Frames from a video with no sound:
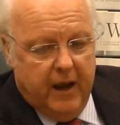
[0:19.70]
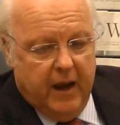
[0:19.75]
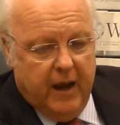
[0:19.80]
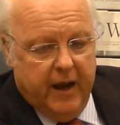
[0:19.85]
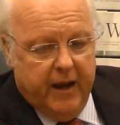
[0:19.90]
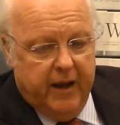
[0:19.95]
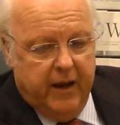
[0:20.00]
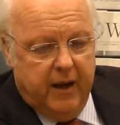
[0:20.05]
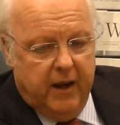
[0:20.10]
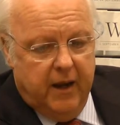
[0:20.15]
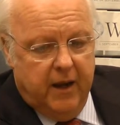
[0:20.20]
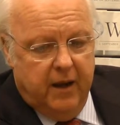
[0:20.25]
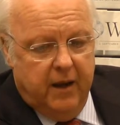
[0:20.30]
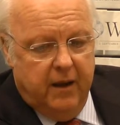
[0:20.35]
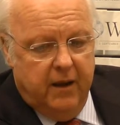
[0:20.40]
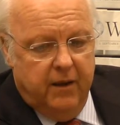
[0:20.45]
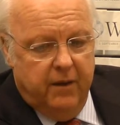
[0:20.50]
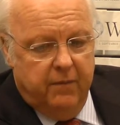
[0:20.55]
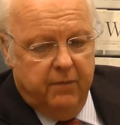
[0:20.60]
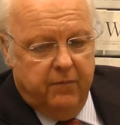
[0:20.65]
I,
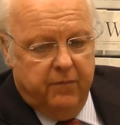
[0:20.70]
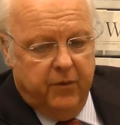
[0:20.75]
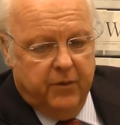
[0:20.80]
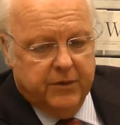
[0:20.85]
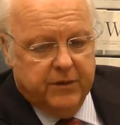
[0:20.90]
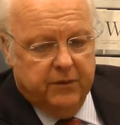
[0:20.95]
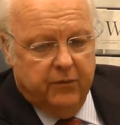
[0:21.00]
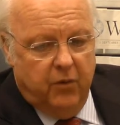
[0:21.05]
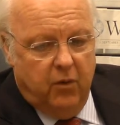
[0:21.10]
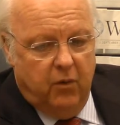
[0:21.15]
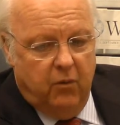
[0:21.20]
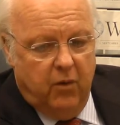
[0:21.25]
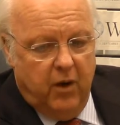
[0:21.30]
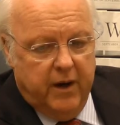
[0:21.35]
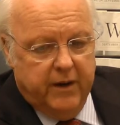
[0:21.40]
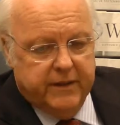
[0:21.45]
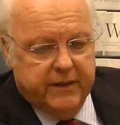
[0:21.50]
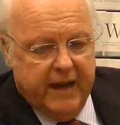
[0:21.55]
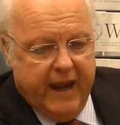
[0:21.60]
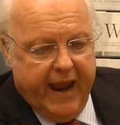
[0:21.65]
first of all,
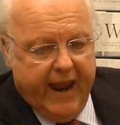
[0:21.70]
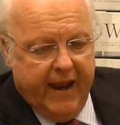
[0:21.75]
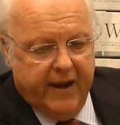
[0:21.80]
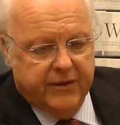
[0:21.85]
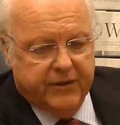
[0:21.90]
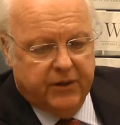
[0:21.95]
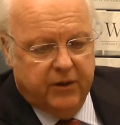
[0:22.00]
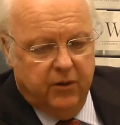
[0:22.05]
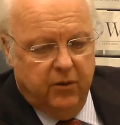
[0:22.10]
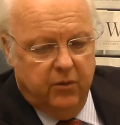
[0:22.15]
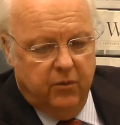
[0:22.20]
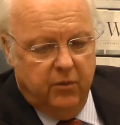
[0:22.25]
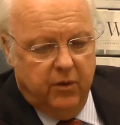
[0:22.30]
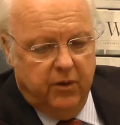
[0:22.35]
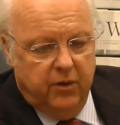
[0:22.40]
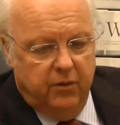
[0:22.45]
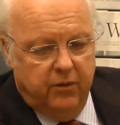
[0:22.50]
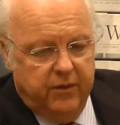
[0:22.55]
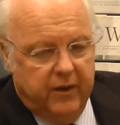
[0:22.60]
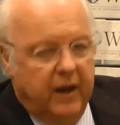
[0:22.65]
wanted to ask you,
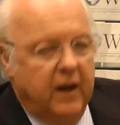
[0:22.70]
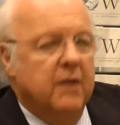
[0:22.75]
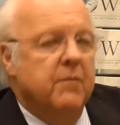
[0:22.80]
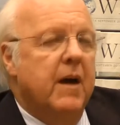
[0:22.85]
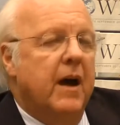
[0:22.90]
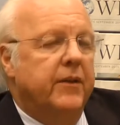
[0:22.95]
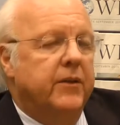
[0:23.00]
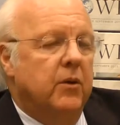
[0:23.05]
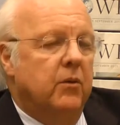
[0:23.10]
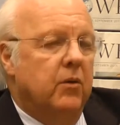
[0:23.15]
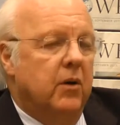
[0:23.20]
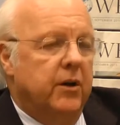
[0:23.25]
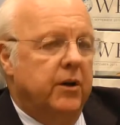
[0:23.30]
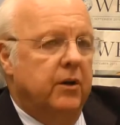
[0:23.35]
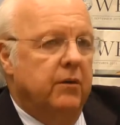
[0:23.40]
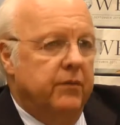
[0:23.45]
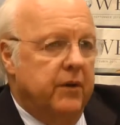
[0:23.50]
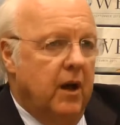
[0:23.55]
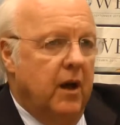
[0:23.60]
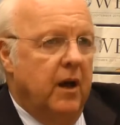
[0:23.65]
when you think about the work
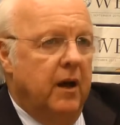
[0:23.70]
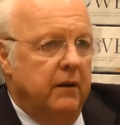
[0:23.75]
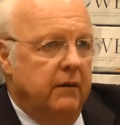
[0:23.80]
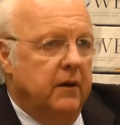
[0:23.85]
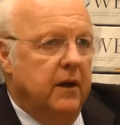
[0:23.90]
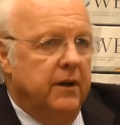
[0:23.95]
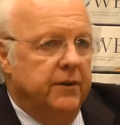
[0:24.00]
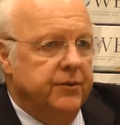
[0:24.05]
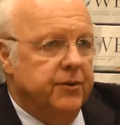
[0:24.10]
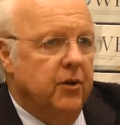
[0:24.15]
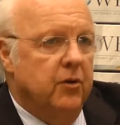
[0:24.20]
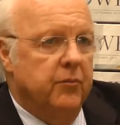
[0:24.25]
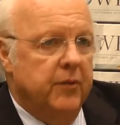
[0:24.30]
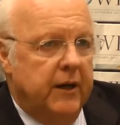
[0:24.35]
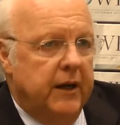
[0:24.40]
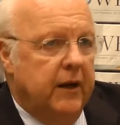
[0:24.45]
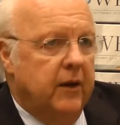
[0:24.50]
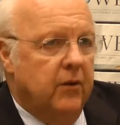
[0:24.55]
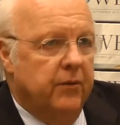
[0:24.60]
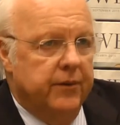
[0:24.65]
you've done on
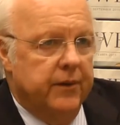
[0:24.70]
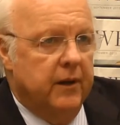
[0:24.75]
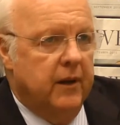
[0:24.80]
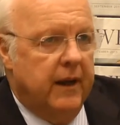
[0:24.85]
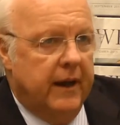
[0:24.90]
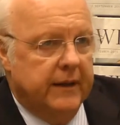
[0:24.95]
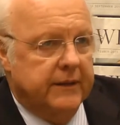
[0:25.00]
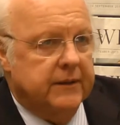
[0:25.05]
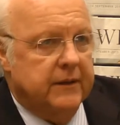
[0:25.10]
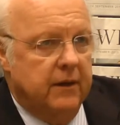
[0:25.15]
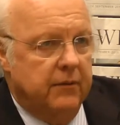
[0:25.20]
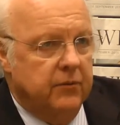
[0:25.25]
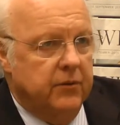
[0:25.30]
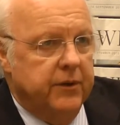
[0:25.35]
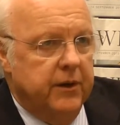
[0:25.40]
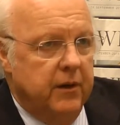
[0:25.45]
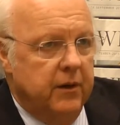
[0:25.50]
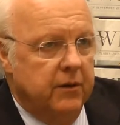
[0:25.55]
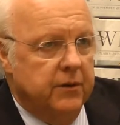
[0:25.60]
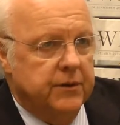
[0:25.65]
Germany over the last several
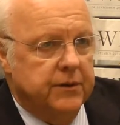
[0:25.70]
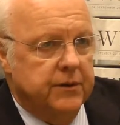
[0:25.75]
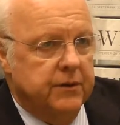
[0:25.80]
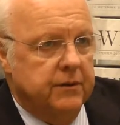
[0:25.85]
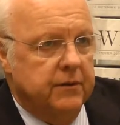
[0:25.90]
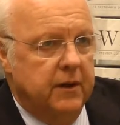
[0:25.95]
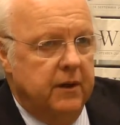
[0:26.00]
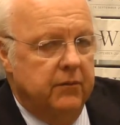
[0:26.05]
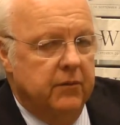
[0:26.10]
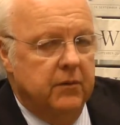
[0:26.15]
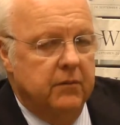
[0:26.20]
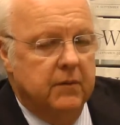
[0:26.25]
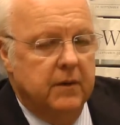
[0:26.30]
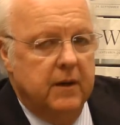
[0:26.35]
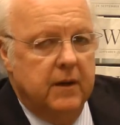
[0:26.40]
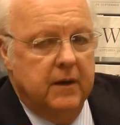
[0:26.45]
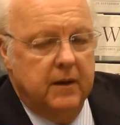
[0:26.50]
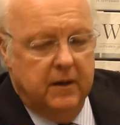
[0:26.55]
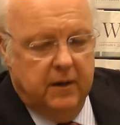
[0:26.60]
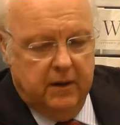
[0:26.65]
years, and even
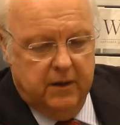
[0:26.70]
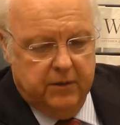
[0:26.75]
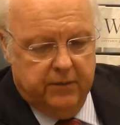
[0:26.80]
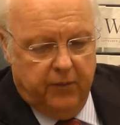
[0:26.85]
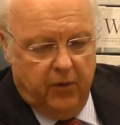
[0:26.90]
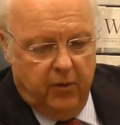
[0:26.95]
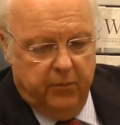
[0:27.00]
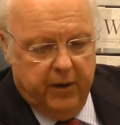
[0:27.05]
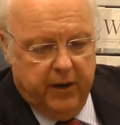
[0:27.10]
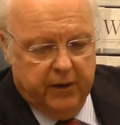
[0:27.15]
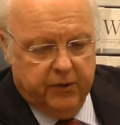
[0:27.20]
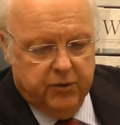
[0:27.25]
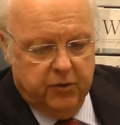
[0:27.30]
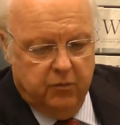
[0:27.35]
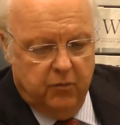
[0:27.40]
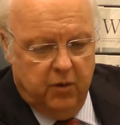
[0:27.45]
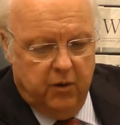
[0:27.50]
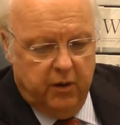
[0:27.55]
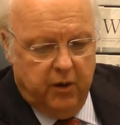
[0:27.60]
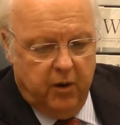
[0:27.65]
as far back as
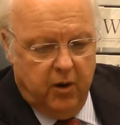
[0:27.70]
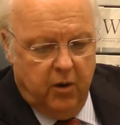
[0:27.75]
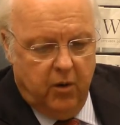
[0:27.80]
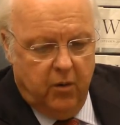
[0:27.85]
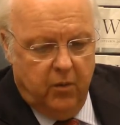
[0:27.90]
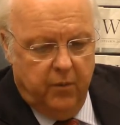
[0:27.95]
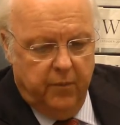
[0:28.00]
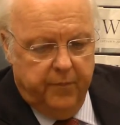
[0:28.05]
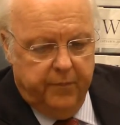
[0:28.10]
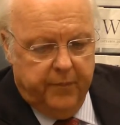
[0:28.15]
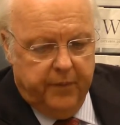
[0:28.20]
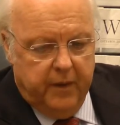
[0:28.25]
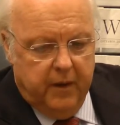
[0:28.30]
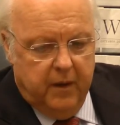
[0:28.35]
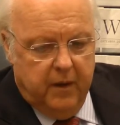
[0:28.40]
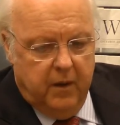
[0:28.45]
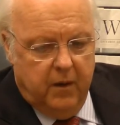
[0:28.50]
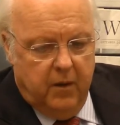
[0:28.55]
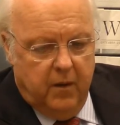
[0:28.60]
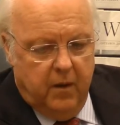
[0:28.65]
you want to
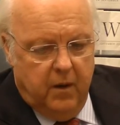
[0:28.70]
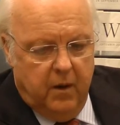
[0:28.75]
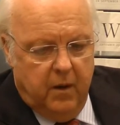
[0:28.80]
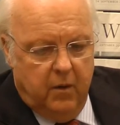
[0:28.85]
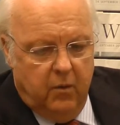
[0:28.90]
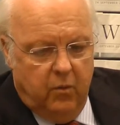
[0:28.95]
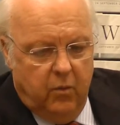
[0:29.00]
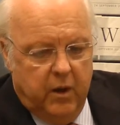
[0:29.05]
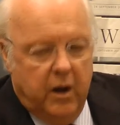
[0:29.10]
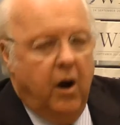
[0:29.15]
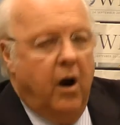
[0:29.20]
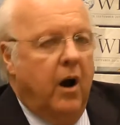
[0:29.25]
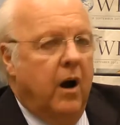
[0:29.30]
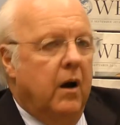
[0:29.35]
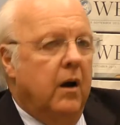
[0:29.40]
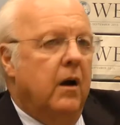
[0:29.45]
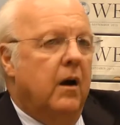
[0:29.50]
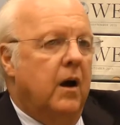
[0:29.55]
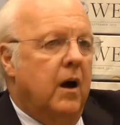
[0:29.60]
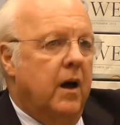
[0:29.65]
go, we
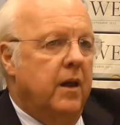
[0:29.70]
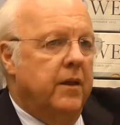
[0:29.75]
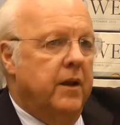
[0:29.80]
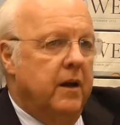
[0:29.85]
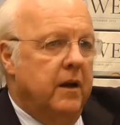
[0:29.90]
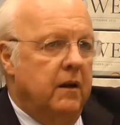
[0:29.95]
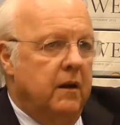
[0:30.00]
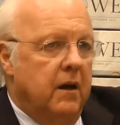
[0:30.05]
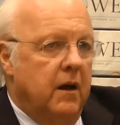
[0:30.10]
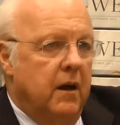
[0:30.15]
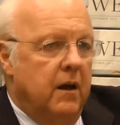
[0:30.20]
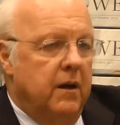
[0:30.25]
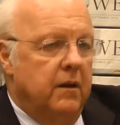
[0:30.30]
are on